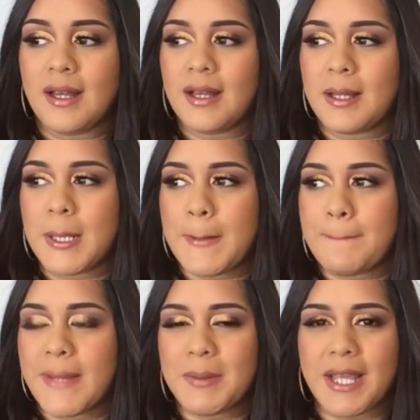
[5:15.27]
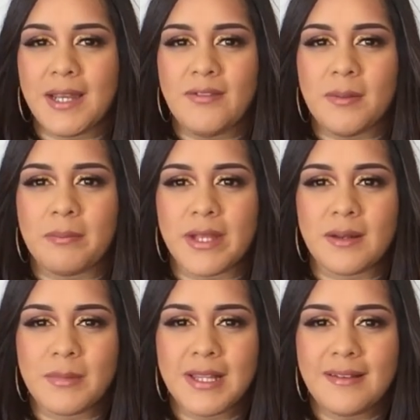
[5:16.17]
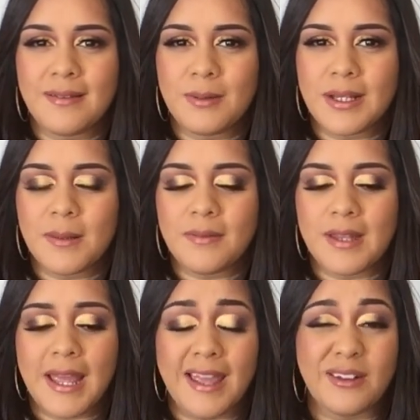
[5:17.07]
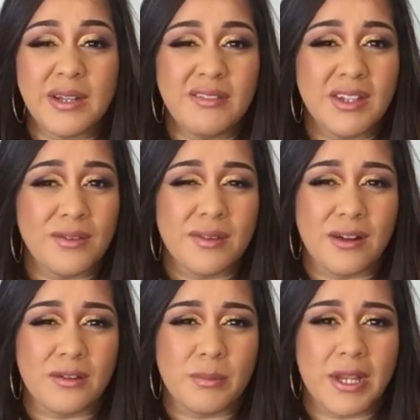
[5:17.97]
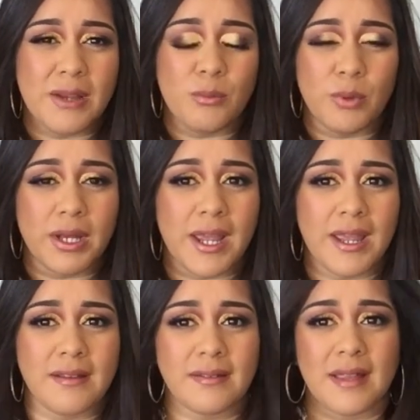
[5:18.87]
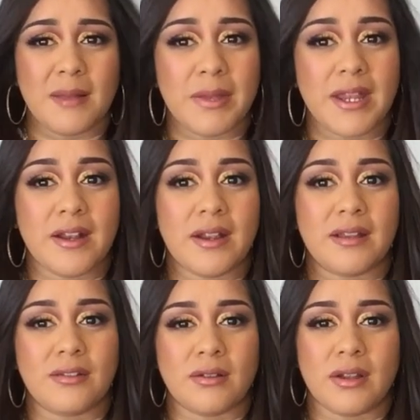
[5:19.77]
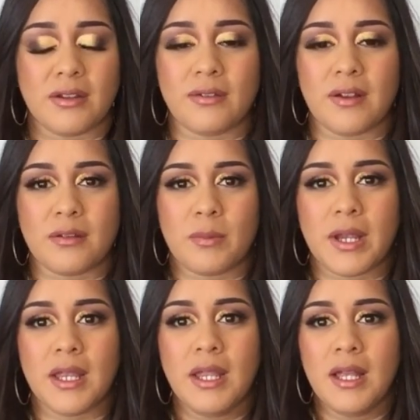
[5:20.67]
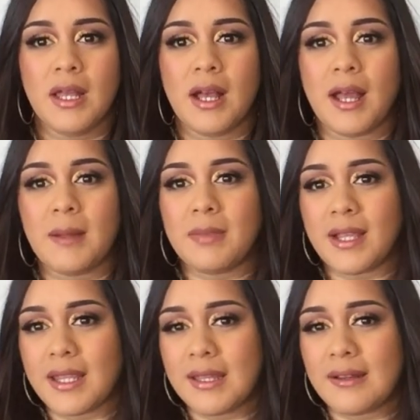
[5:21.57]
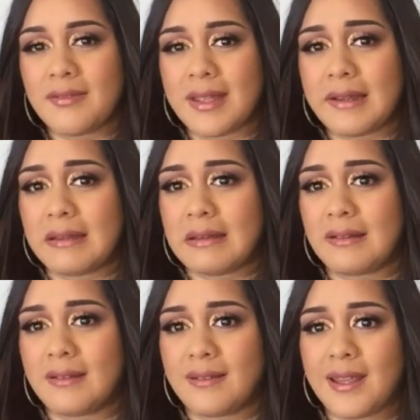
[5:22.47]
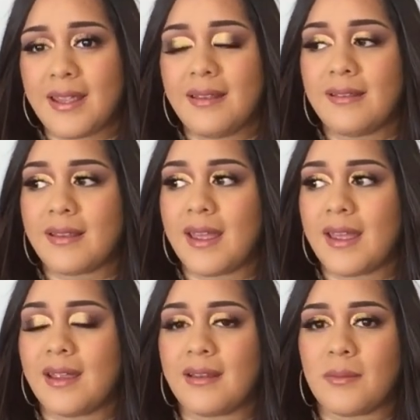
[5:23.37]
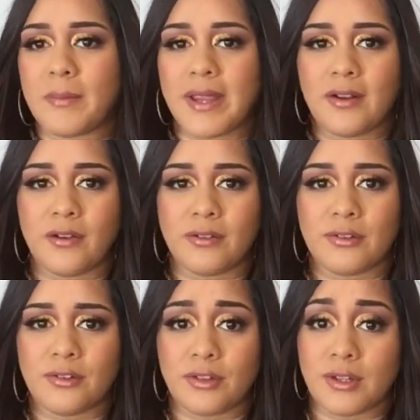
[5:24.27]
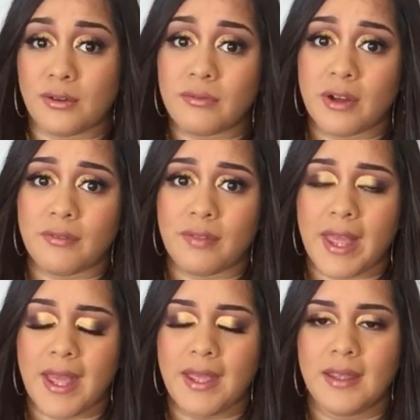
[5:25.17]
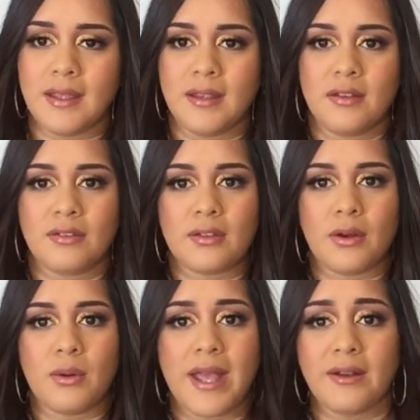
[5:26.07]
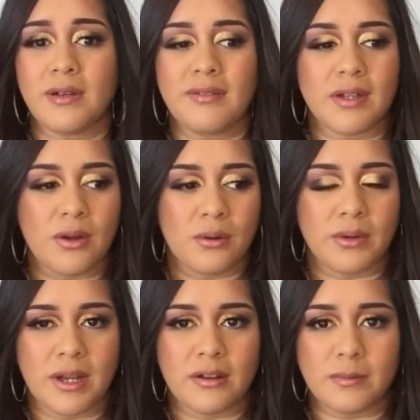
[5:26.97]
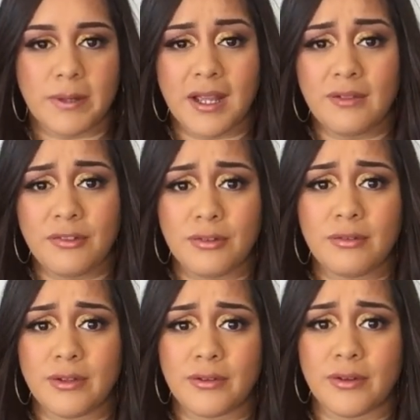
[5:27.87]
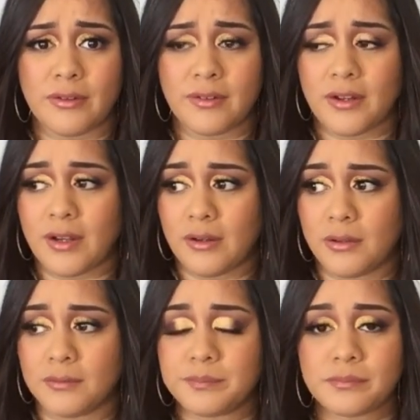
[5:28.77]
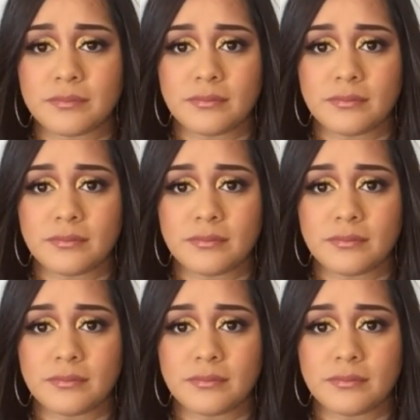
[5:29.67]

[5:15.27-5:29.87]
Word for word: Um, I'm kind of a minimalist when it comes to that. I don't even use hairspray. When I style my hair, I do not use hairspray. I'm lucky enough that it stays and my curls usually don't fall flat. So I don't even own hairspray. I have two little girls here at home